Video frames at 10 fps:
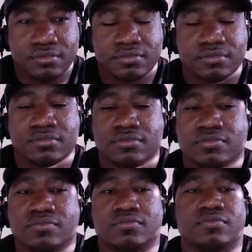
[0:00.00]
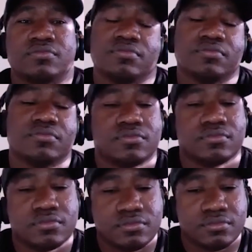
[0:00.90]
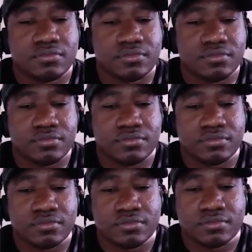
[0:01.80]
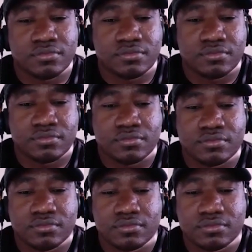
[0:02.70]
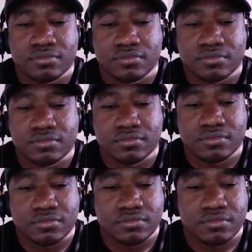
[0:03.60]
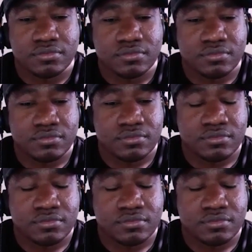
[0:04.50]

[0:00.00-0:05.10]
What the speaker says: This person isn't speaking.